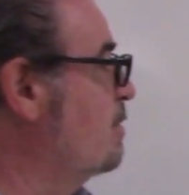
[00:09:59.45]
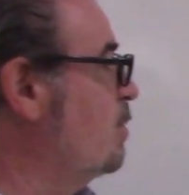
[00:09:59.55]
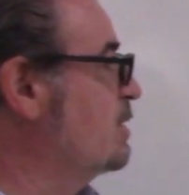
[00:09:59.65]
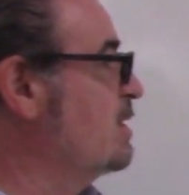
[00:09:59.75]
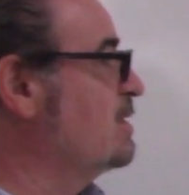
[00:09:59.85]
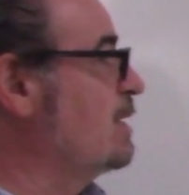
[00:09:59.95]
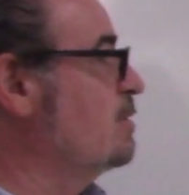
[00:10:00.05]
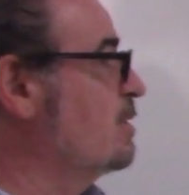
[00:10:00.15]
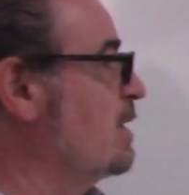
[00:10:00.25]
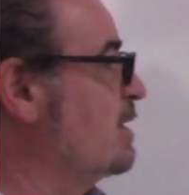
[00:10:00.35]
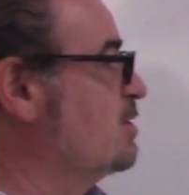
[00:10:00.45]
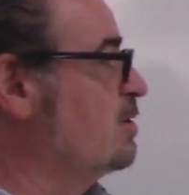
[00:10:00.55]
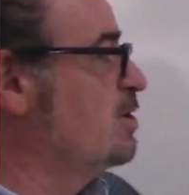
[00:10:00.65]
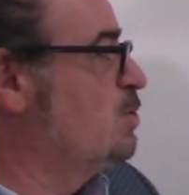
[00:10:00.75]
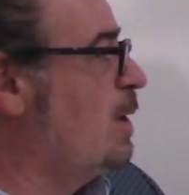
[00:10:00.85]
what does that look like? So
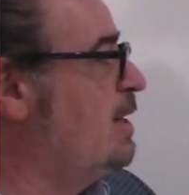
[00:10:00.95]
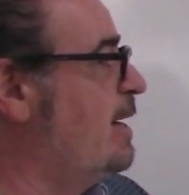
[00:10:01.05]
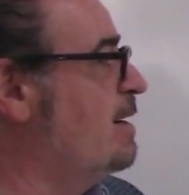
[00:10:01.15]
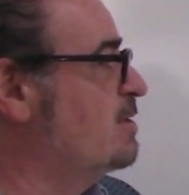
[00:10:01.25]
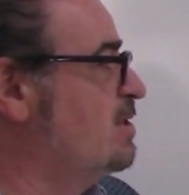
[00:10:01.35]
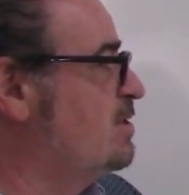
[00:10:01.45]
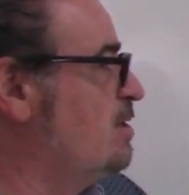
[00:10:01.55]
your SWOT analysis